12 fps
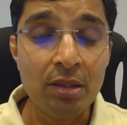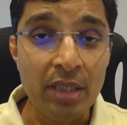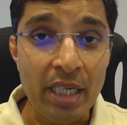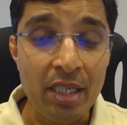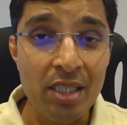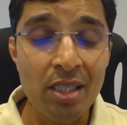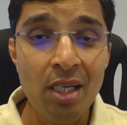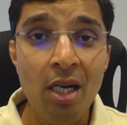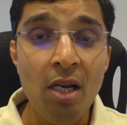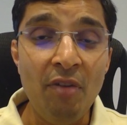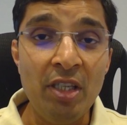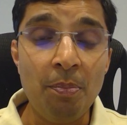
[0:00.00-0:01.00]
That is,
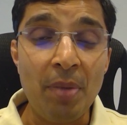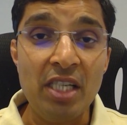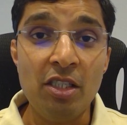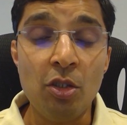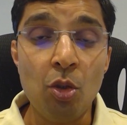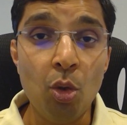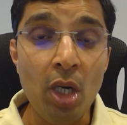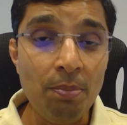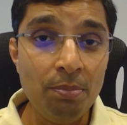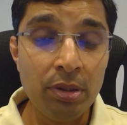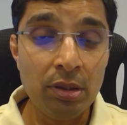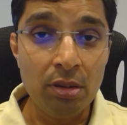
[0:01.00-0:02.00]
when the prices go
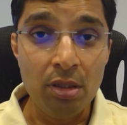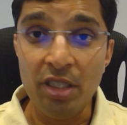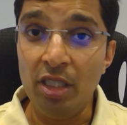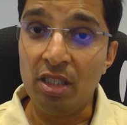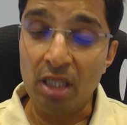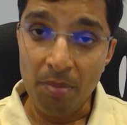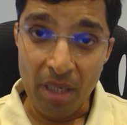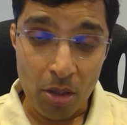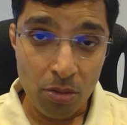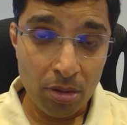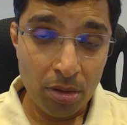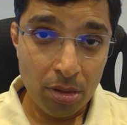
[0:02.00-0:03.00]
up, yields come down,